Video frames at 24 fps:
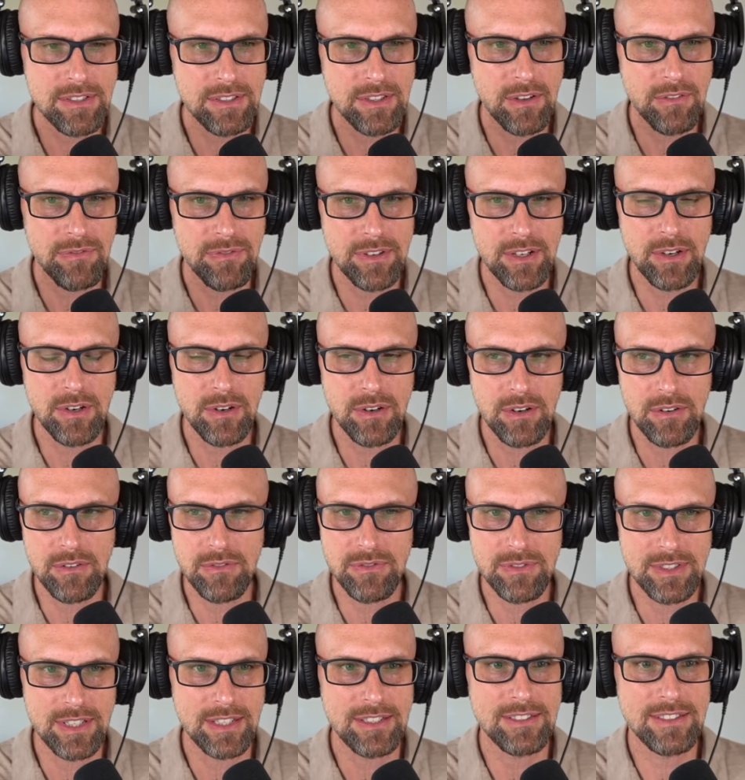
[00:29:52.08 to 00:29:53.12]
the fear
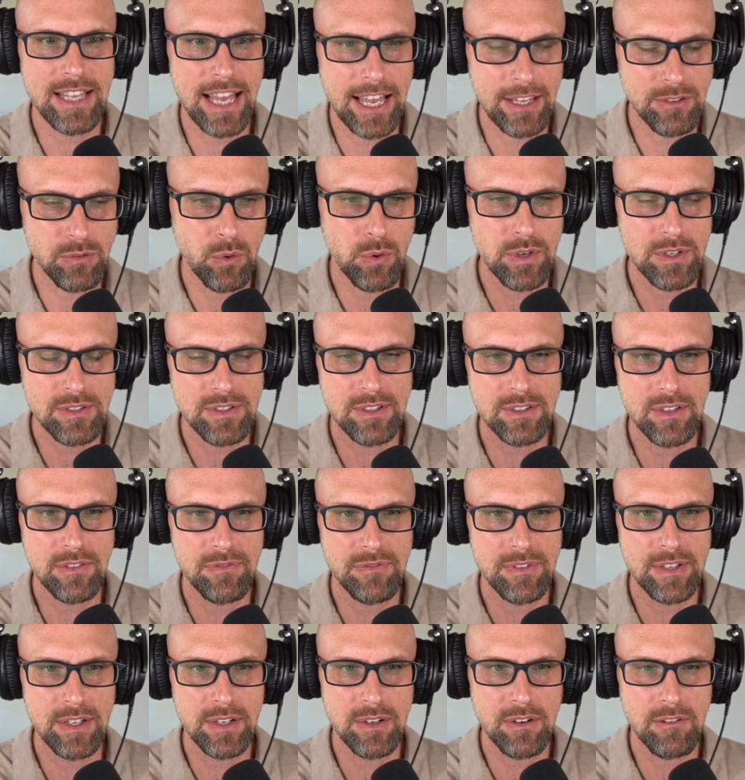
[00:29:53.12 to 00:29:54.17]
of success or isn't the
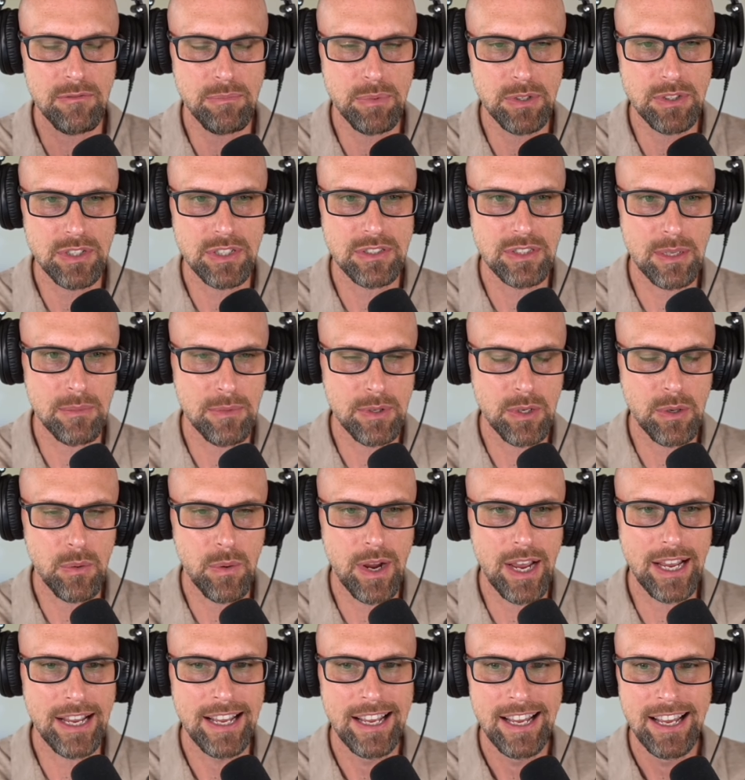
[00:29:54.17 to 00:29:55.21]
fear of pushing somebody
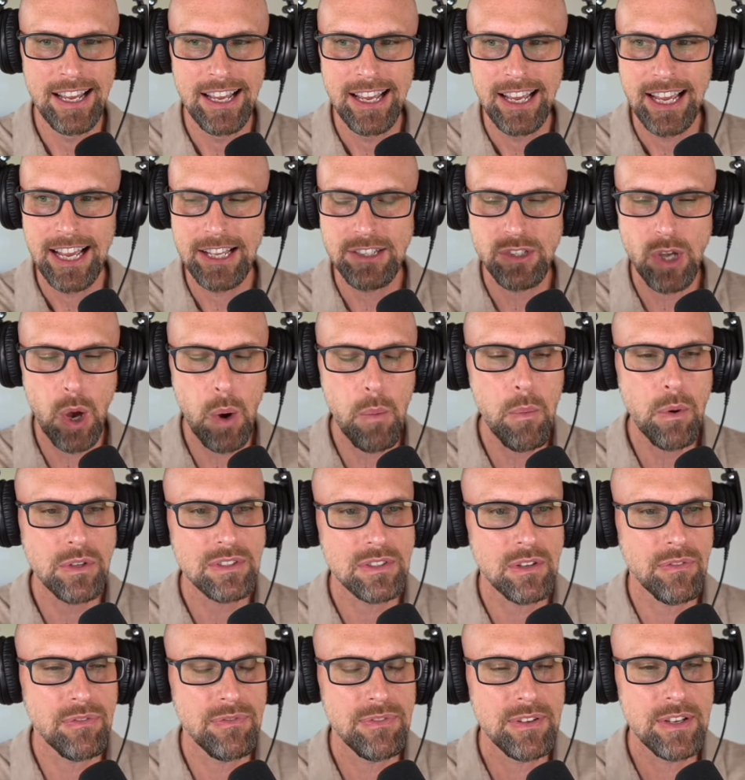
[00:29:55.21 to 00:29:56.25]
away. It's
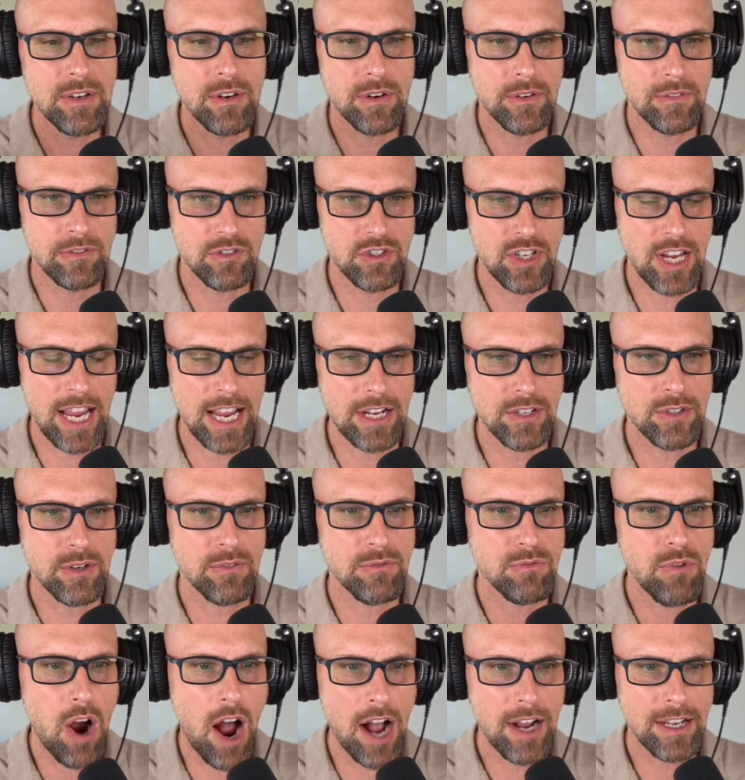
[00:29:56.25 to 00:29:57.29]
almost the fear of change,
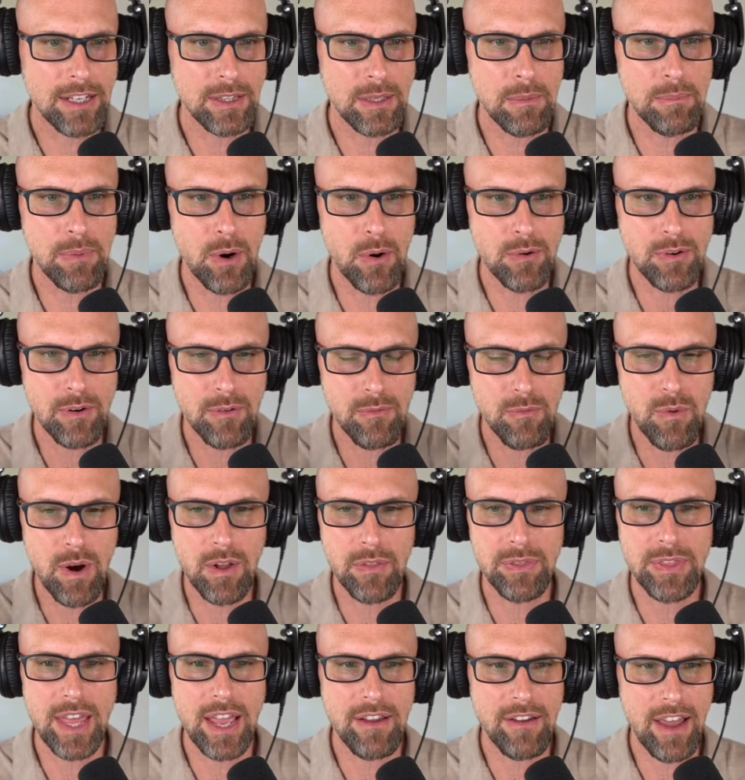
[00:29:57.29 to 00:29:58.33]
of rocking the boat of
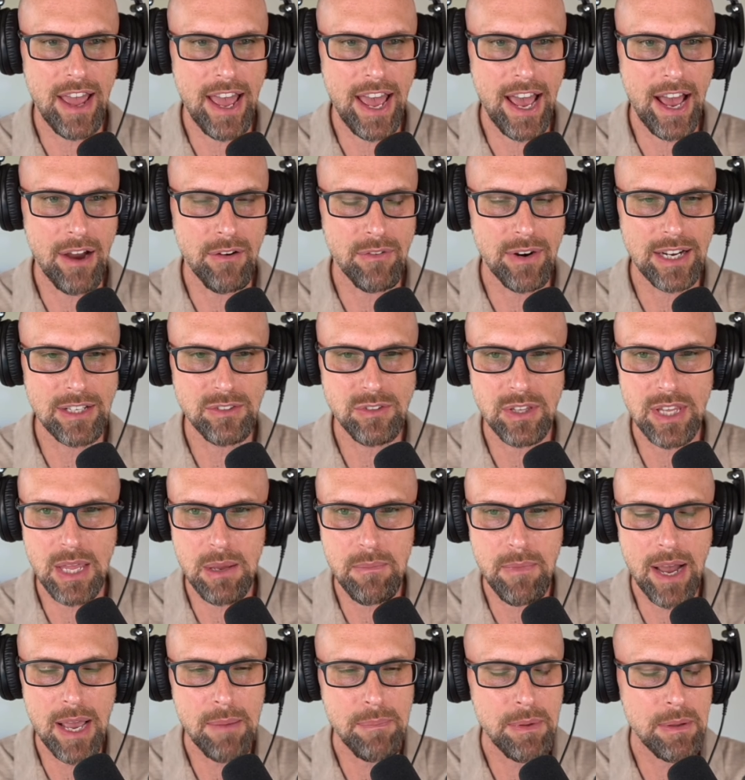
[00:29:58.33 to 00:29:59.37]
what they have, right? So they
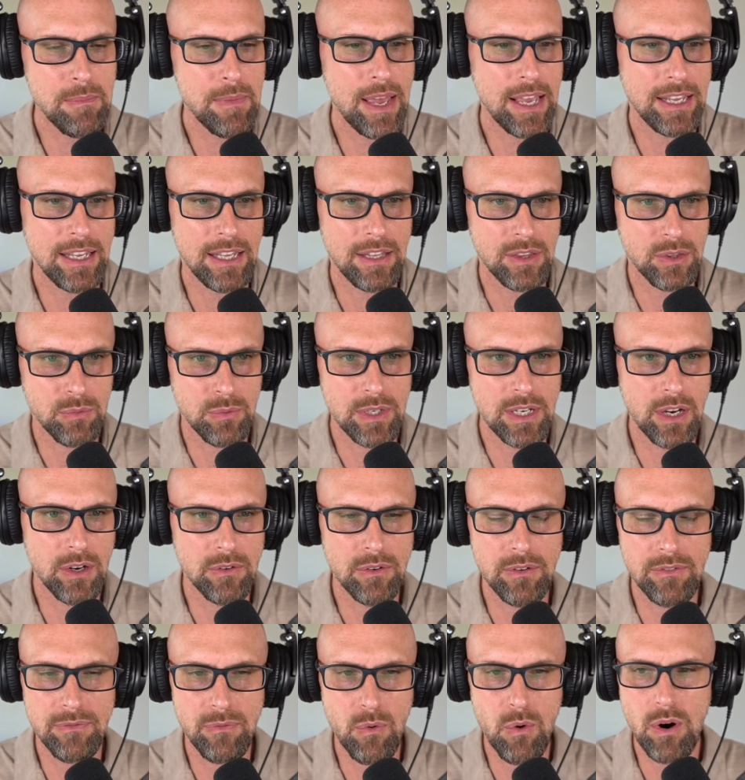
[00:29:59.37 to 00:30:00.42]
might be making
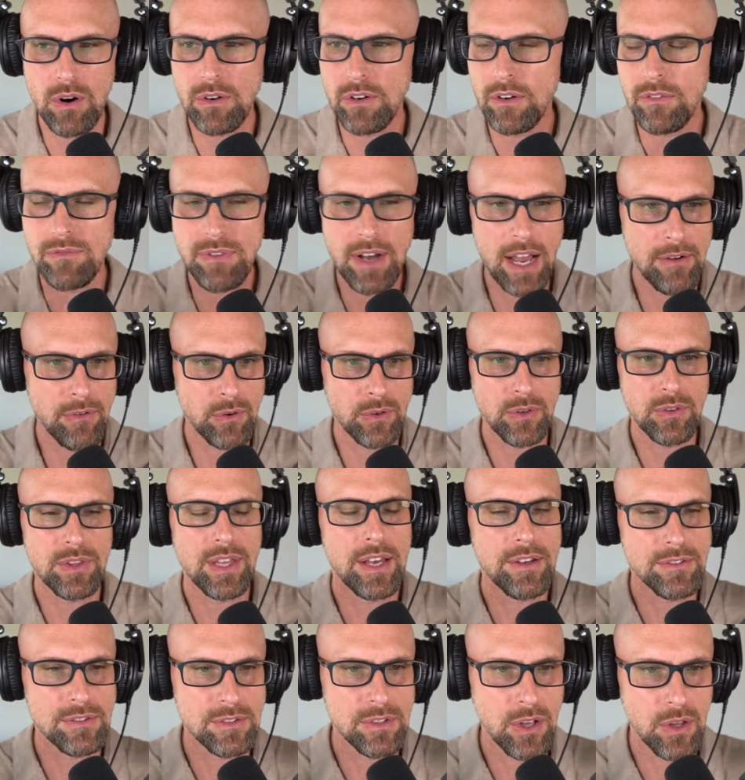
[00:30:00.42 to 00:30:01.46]
300, 400,
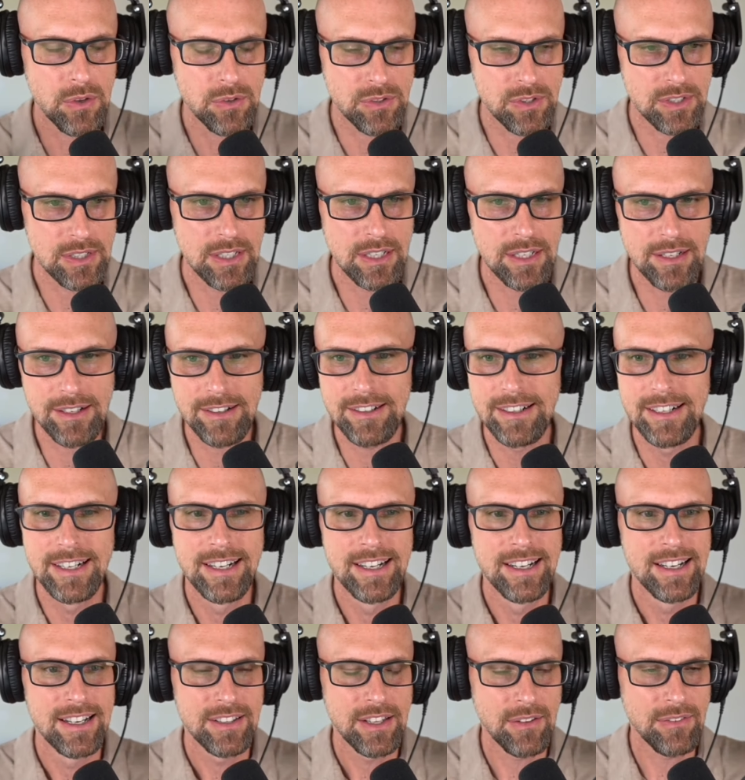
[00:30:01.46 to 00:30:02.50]
$500,000 a year.
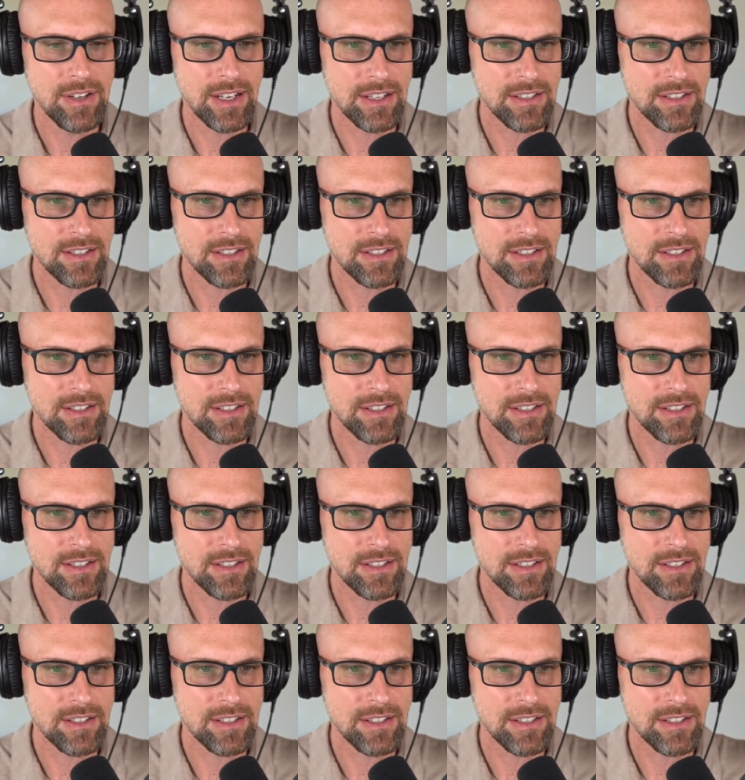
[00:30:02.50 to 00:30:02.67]
They've got